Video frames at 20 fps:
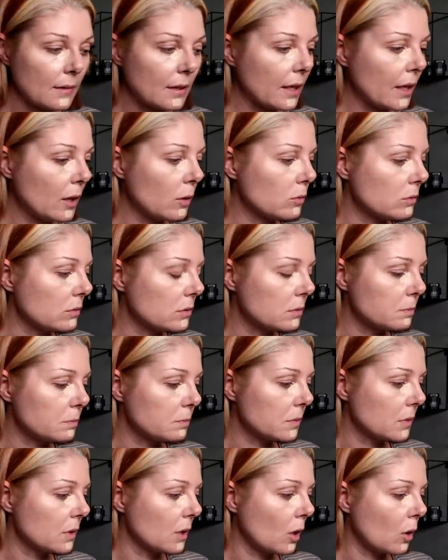they don't
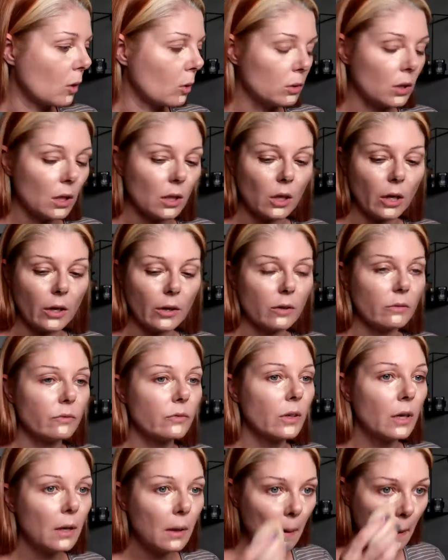hold a lot
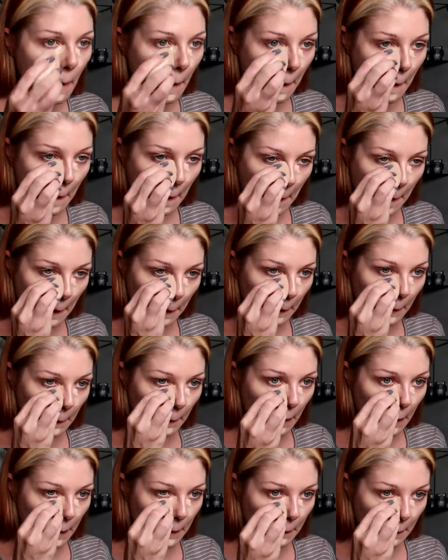of
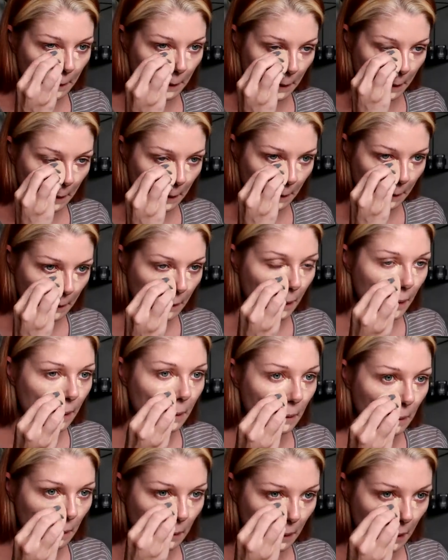ground.
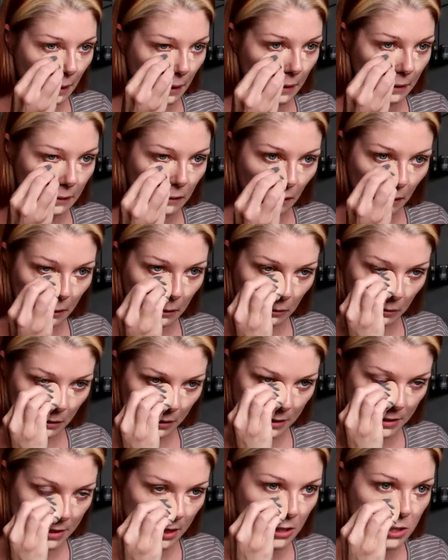They are not an
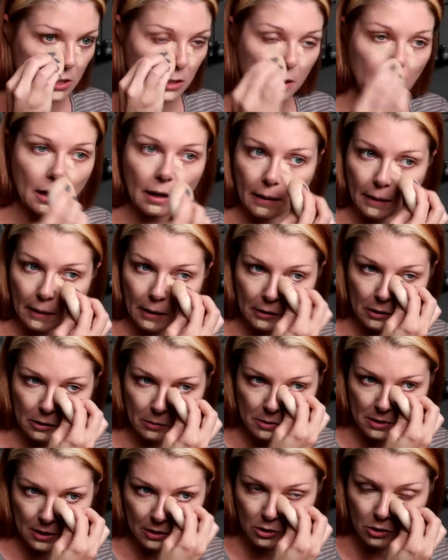organization I
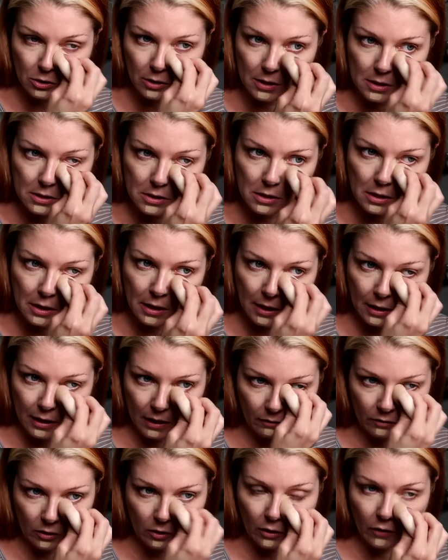100% trust,
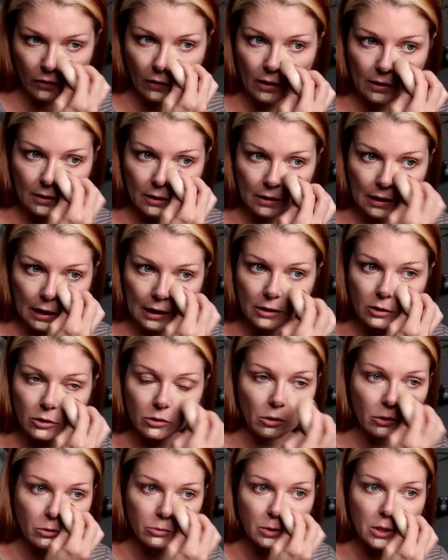even though I think that like
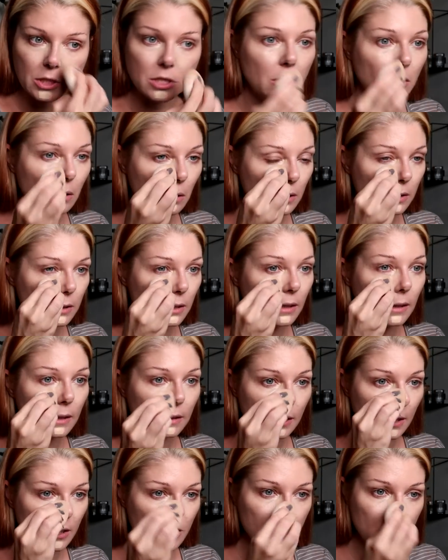their original
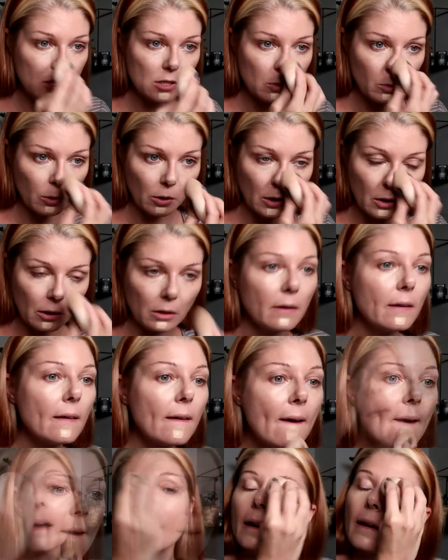intentions were
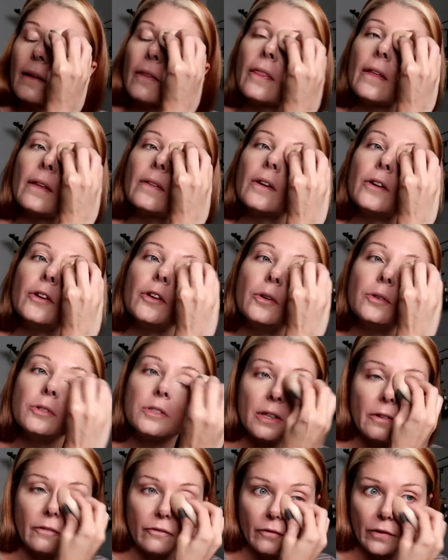good, and I think they're
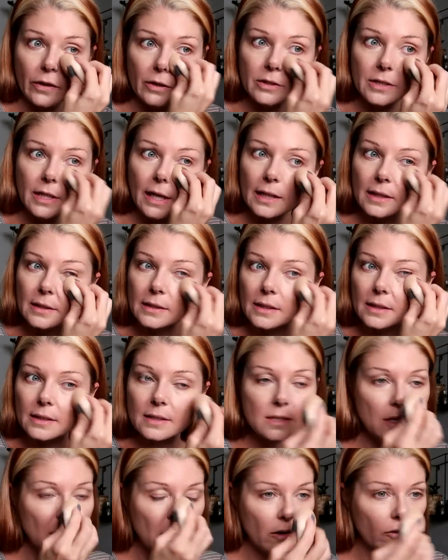using fear
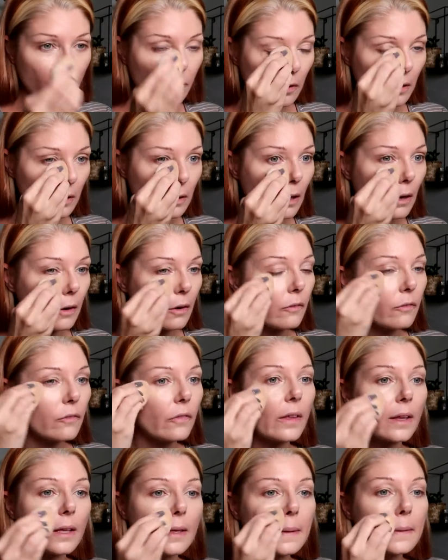tactics for a lot of
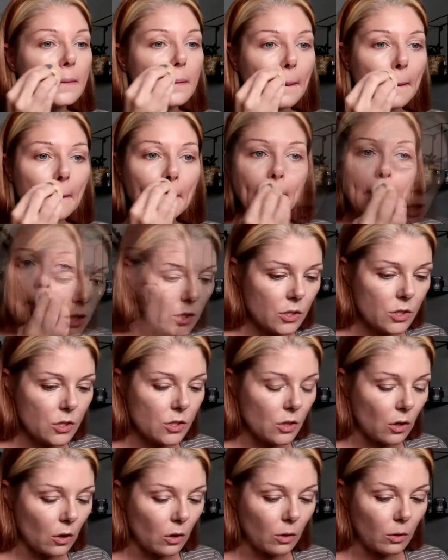things.
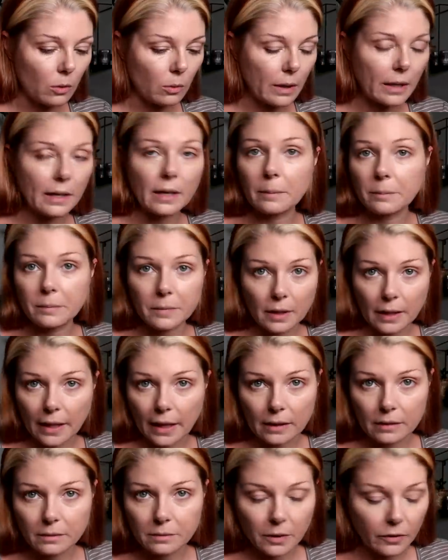So, and I'm,
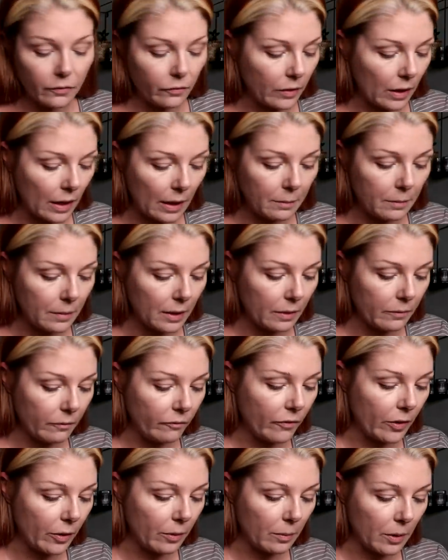again, if I'm
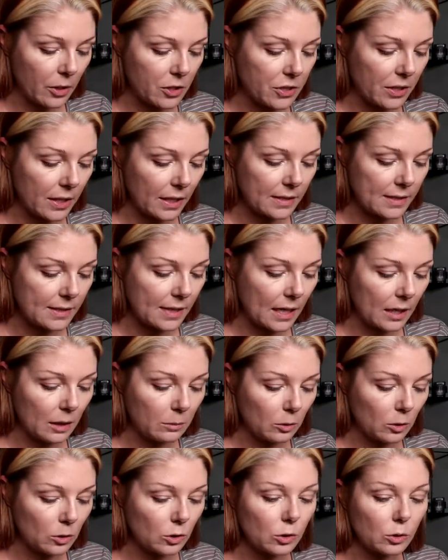very much against
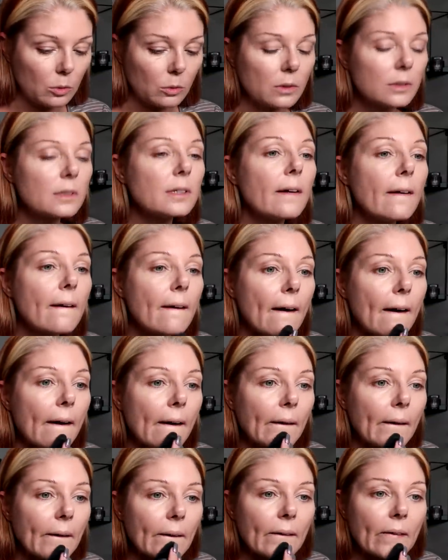animal cruelty,
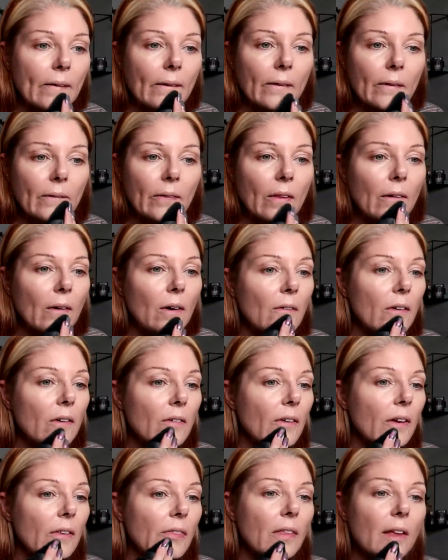I just don't know
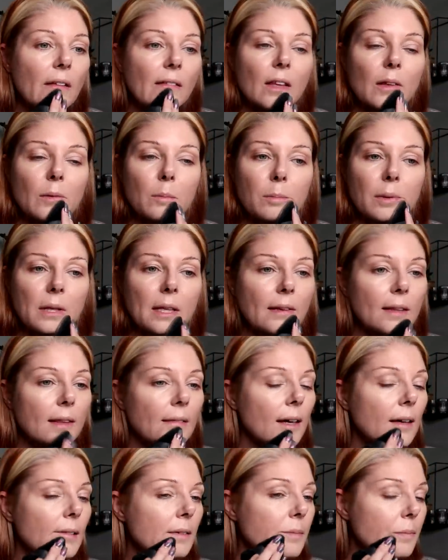if I think that
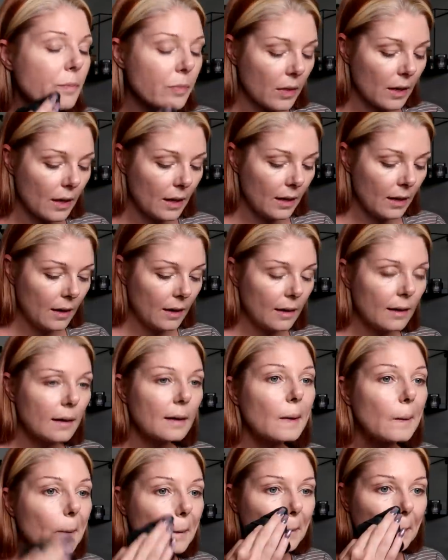PETA
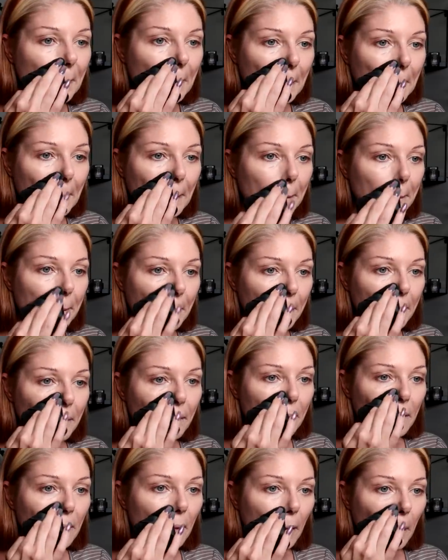is the
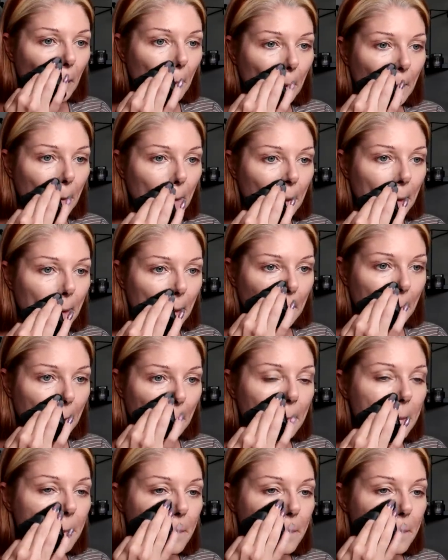best authority